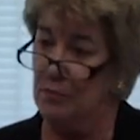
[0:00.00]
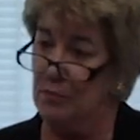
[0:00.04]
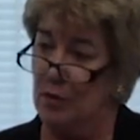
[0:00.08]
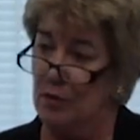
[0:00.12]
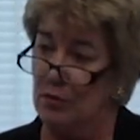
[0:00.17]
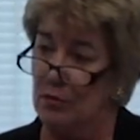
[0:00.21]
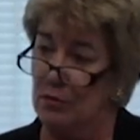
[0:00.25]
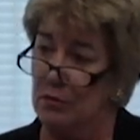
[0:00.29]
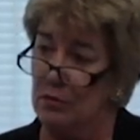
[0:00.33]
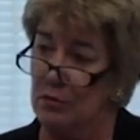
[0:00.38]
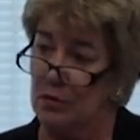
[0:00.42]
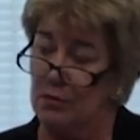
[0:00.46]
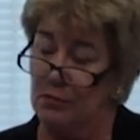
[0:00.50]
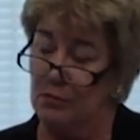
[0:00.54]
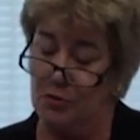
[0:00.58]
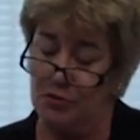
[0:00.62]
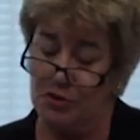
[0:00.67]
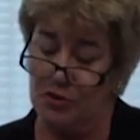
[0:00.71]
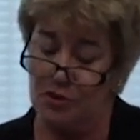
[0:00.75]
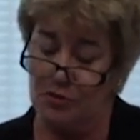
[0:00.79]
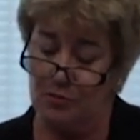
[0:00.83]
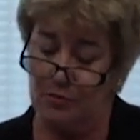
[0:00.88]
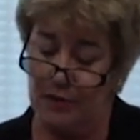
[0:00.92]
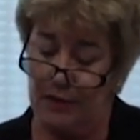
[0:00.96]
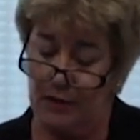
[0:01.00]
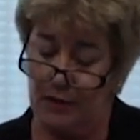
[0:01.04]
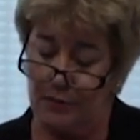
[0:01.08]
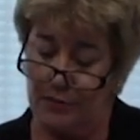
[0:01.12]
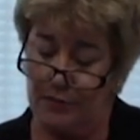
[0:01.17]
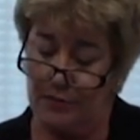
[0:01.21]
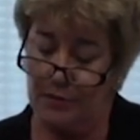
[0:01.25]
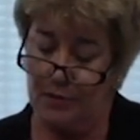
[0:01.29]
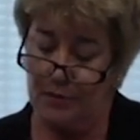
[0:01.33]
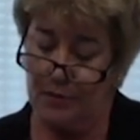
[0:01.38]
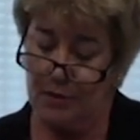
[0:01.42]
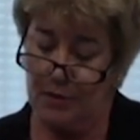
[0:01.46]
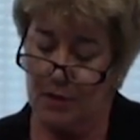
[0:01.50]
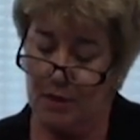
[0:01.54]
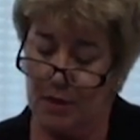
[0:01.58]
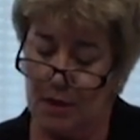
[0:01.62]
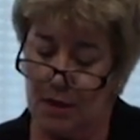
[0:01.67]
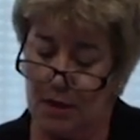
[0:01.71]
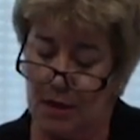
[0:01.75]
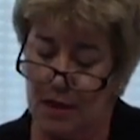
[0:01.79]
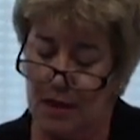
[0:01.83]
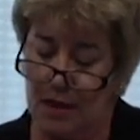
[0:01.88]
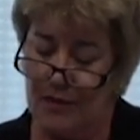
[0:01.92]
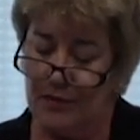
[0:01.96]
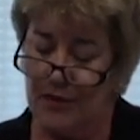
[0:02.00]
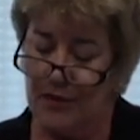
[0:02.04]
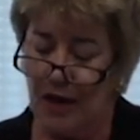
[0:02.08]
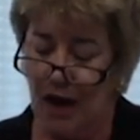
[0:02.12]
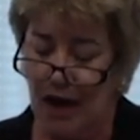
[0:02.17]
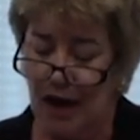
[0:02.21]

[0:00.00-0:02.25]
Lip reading: promote emotional health. The